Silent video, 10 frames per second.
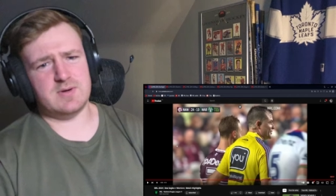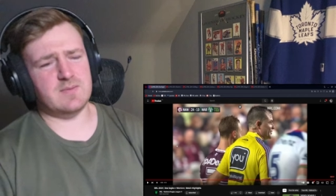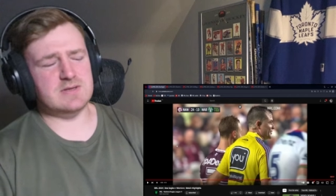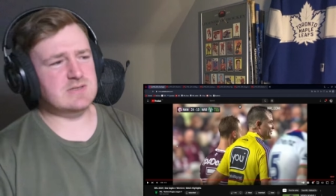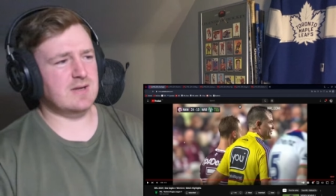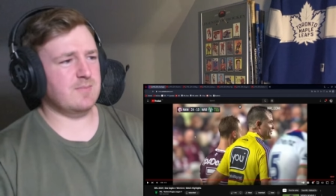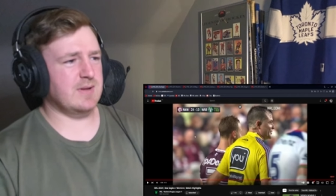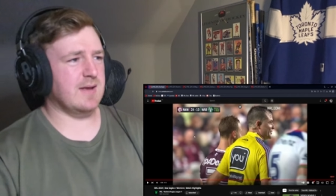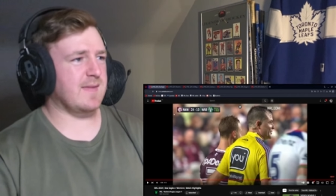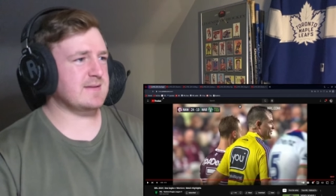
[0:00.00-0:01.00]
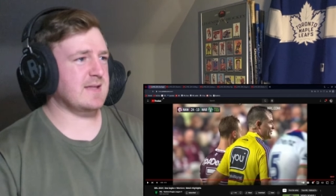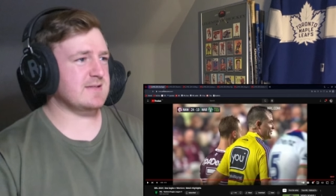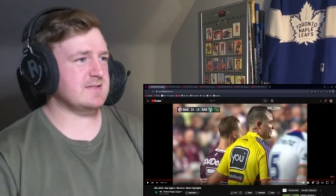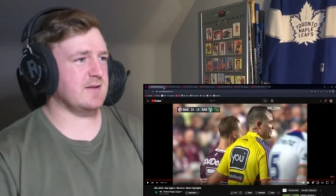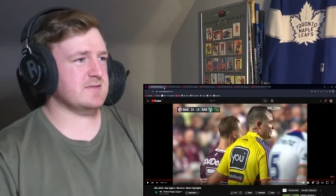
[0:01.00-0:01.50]
much done, but yeah,
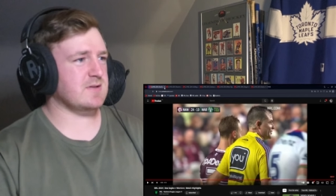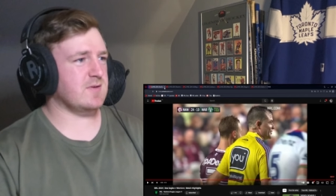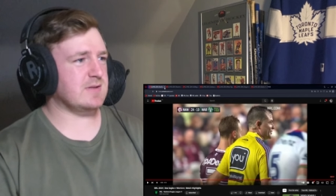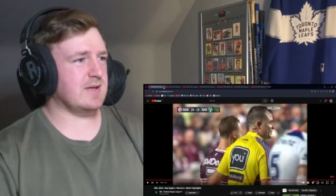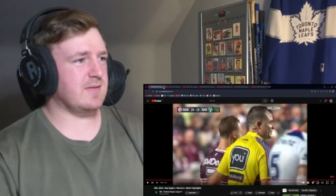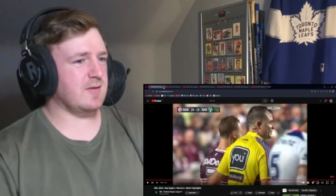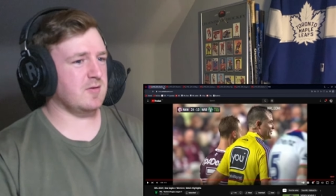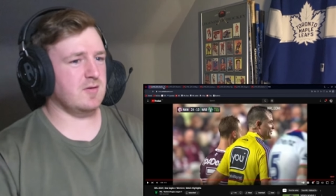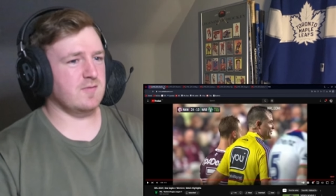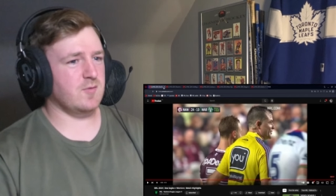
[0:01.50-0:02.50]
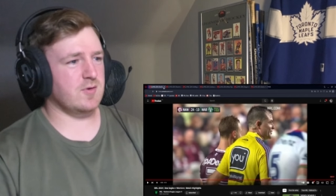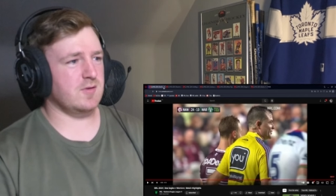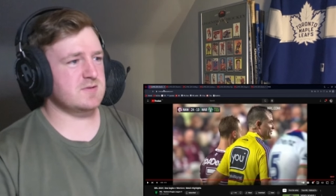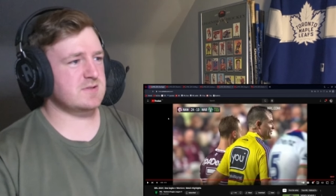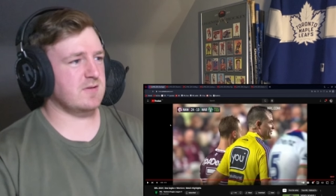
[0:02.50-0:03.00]
that seals it right there. They couldn't afford to
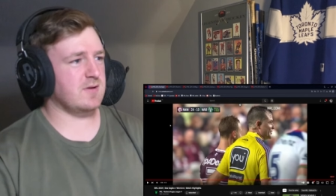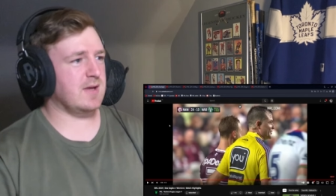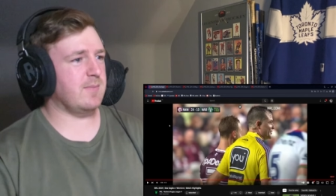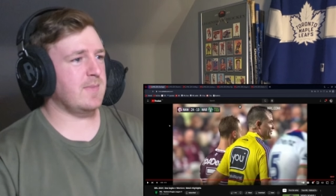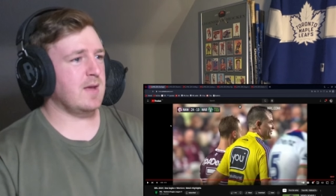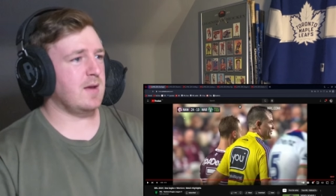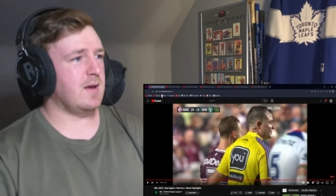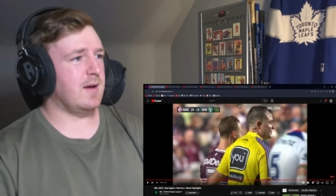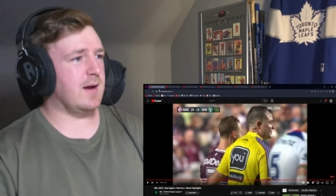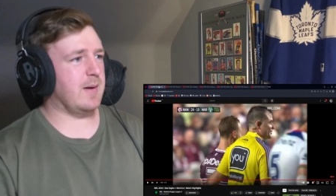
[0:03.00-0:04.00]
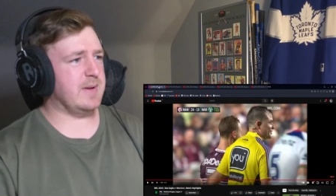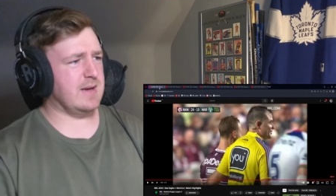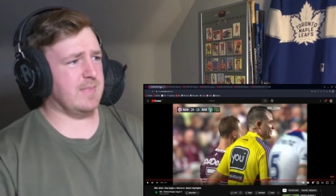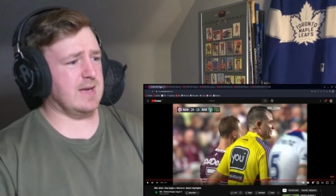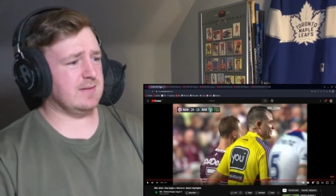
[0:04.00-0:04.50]
lose another game.
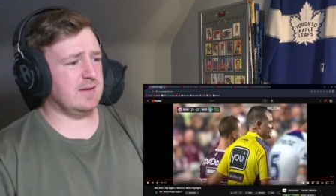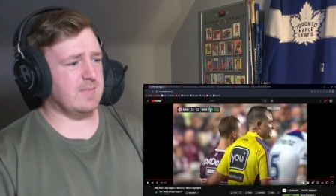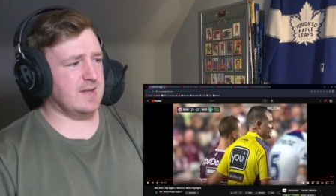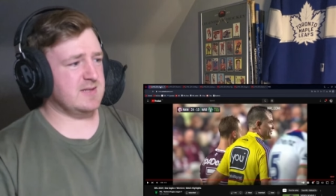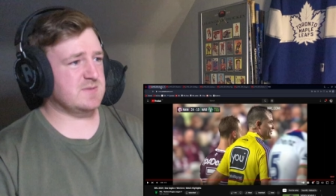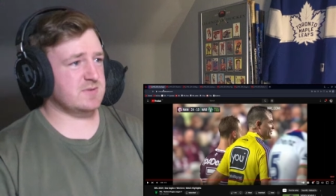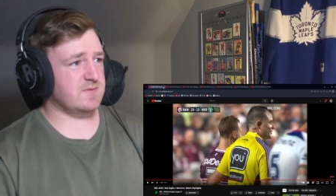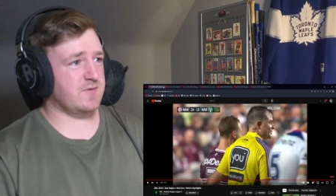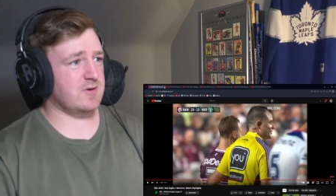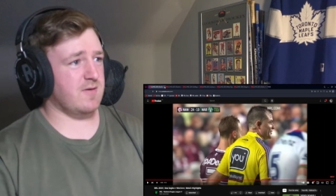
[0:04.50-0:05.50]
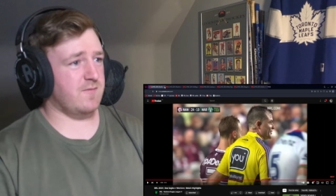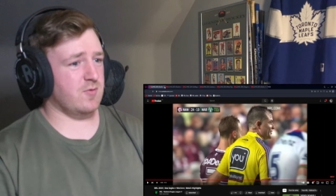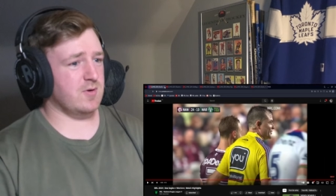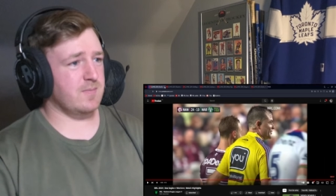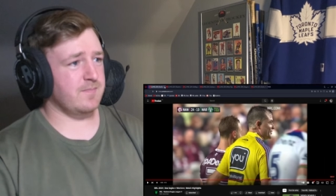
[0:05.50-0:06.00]
Yeah, Manly's pushing for top
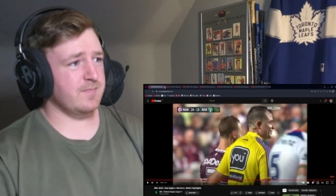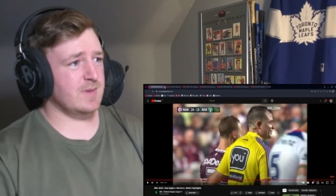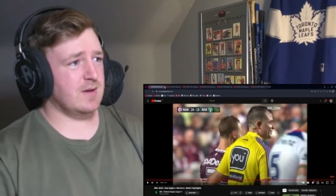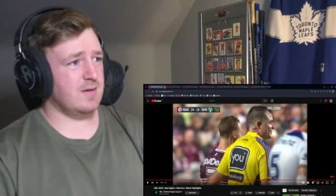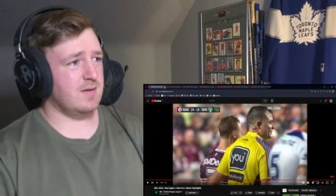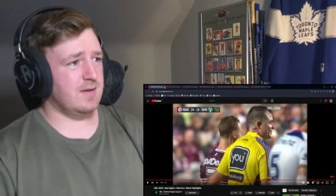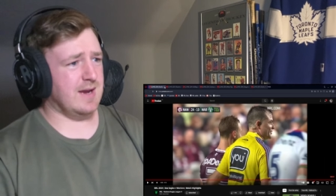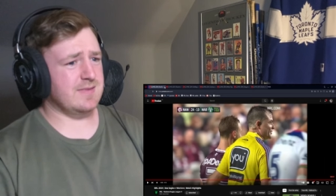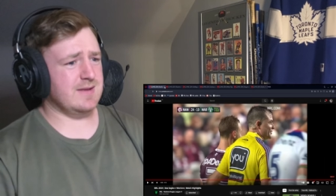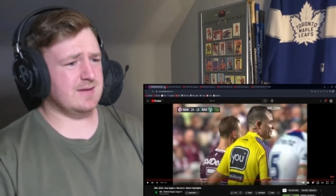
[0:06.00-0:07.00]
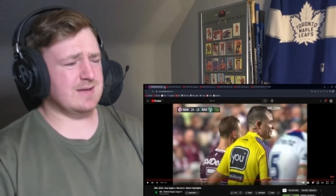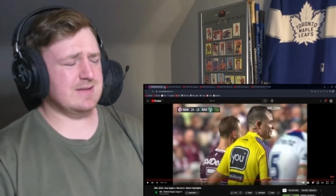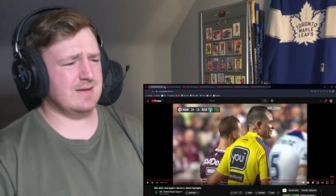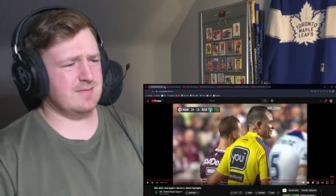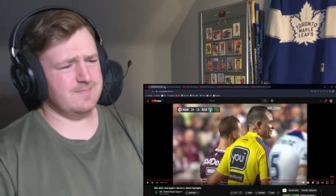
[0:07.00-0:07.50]
four. Yeah, I think
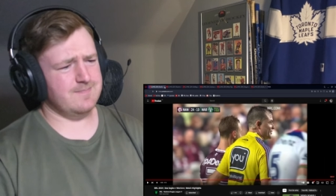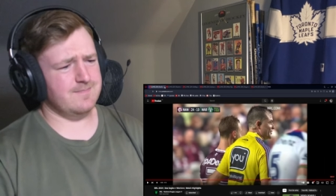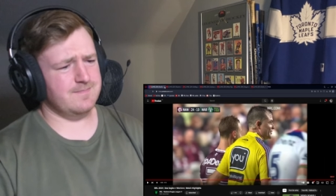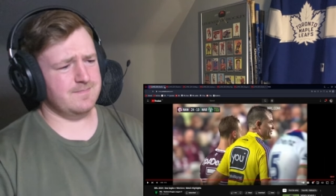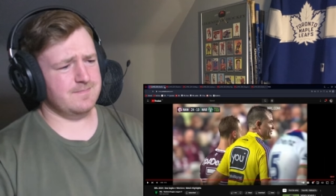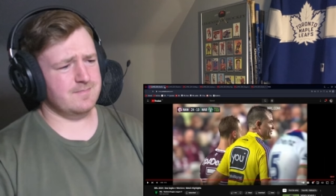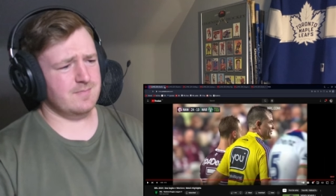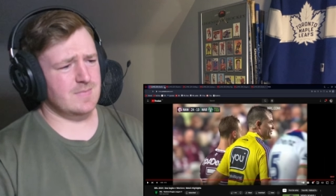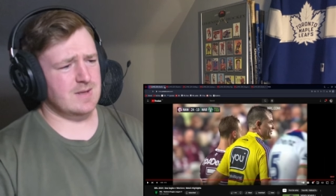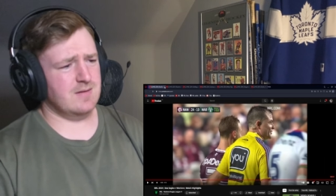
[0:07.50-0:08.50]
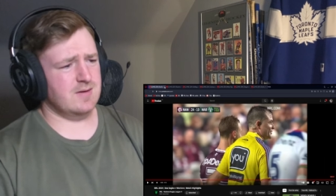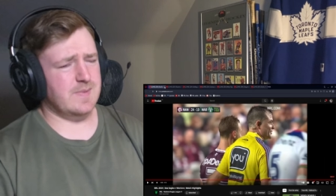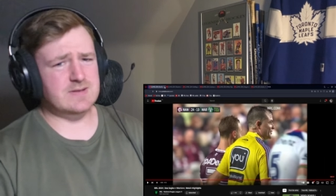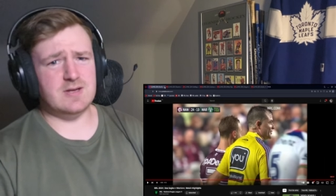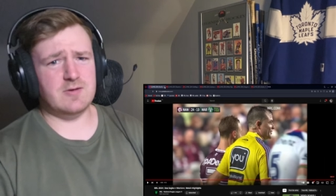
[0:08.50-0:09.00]
depends
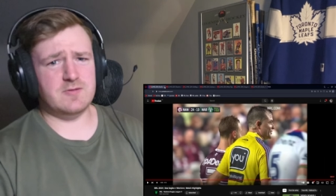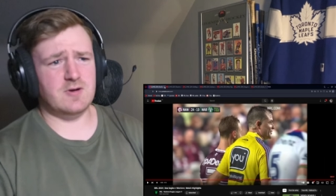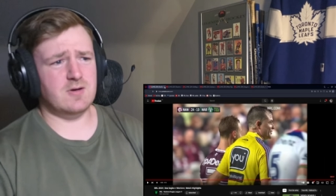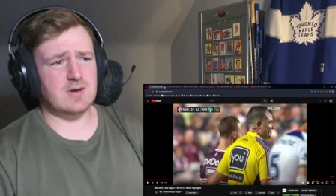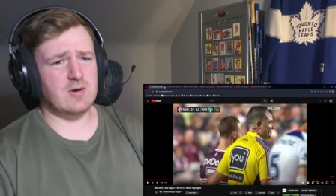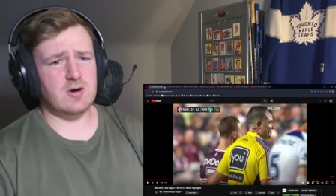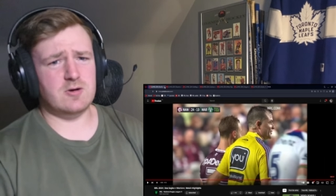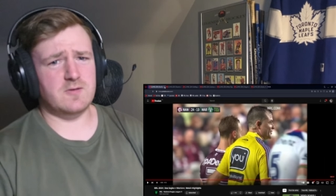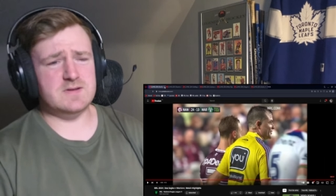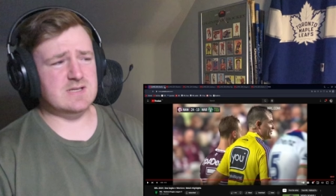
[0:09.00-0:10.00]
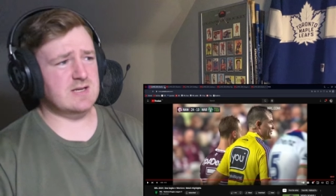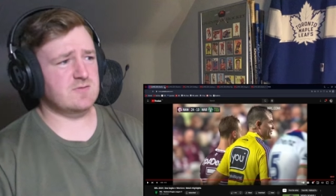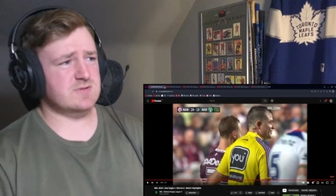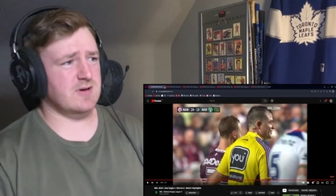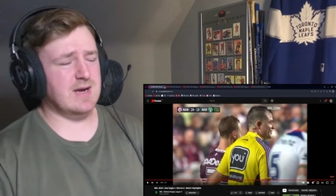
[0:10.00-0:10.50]
on how hard all the
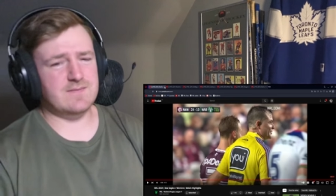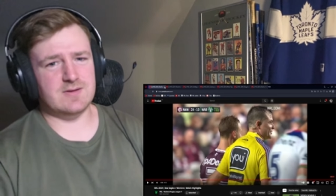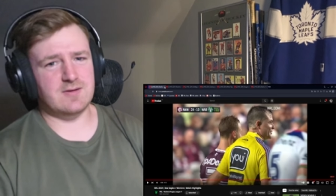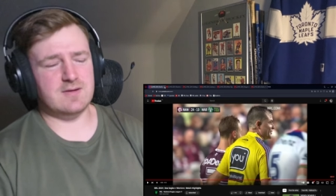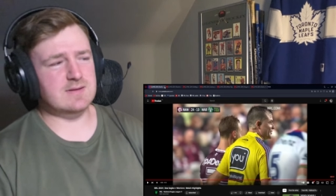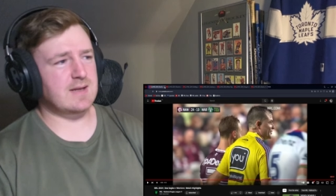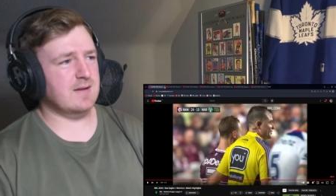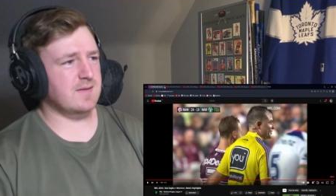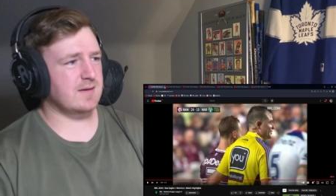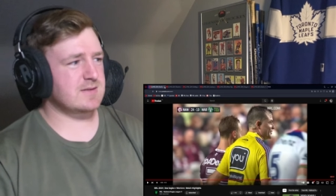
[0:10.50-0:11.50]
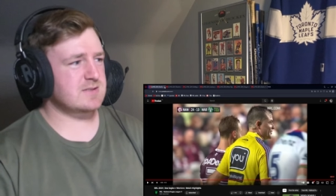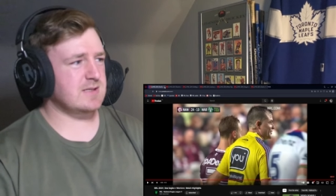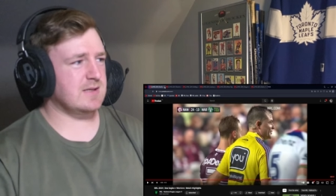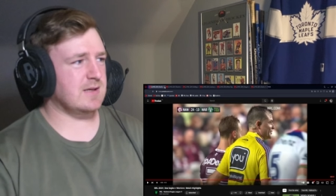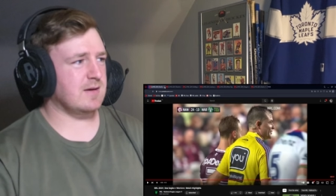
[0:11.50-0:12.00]
schedules are. I have to look at that, I think, to
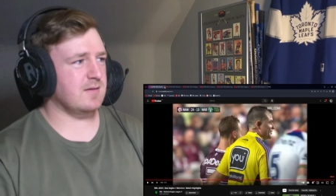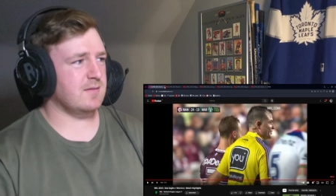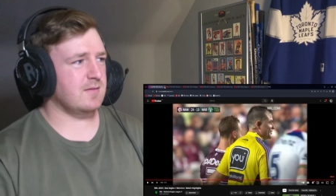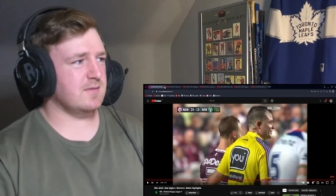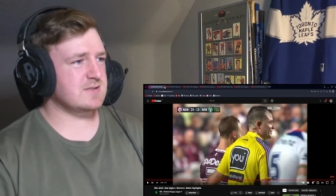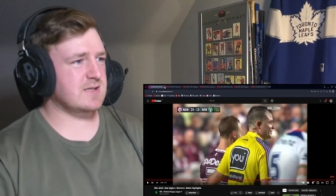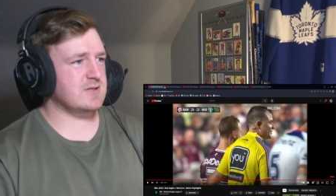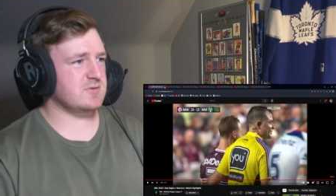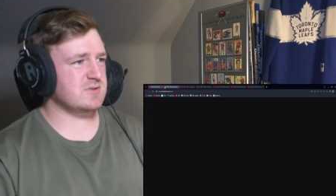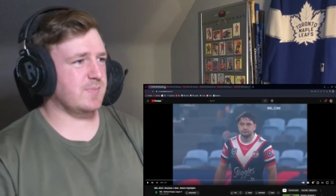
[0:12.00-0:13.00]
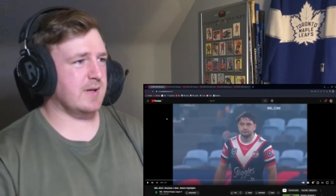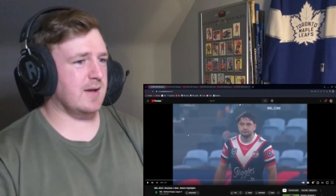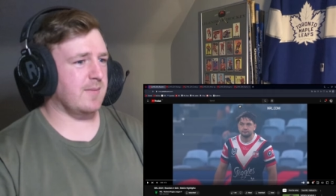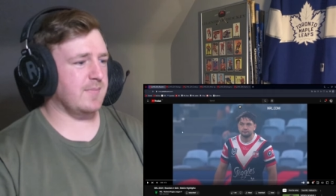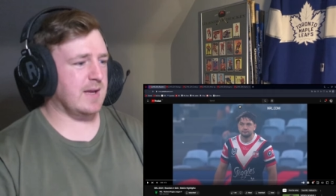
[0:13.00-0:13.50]
see the schedules, but
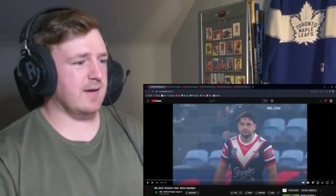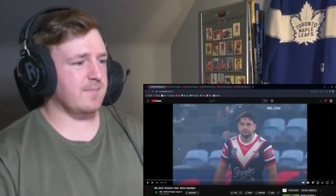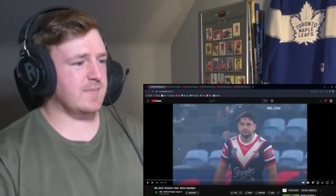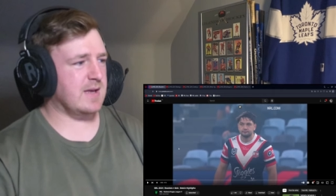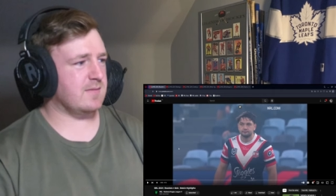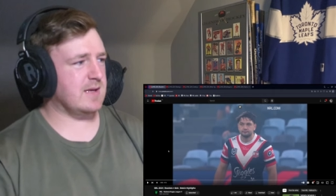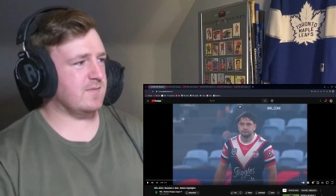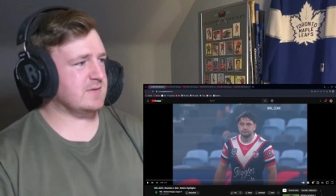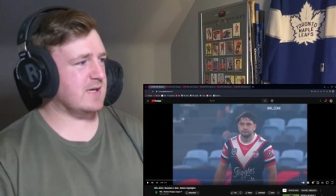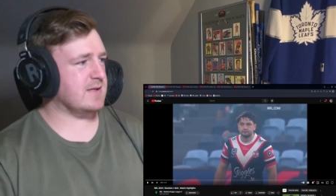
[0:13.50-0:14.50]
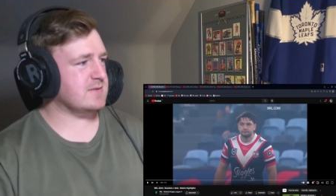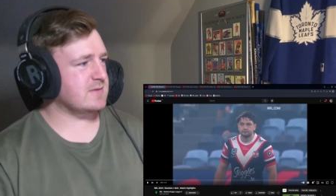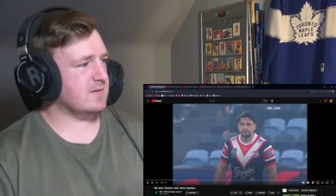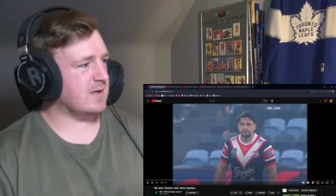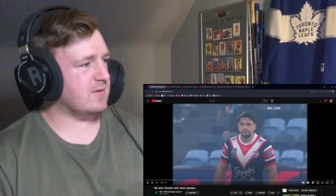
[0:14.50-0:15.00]
yeah, they have a
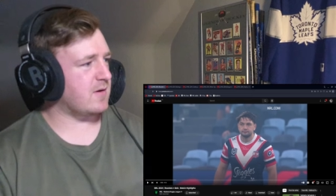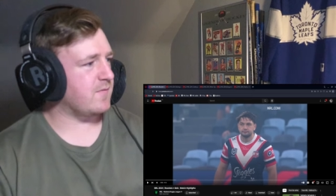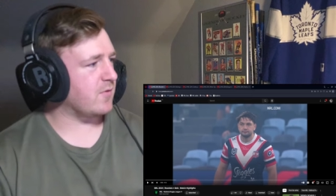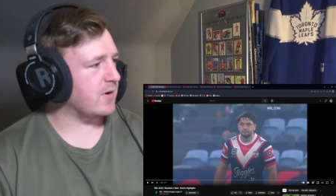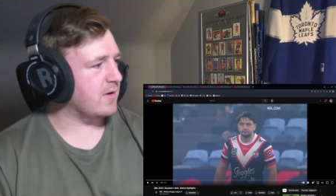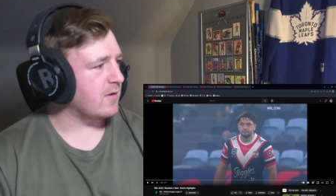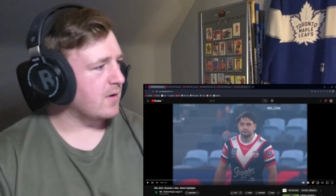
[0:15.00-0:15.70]
chance to get top four here.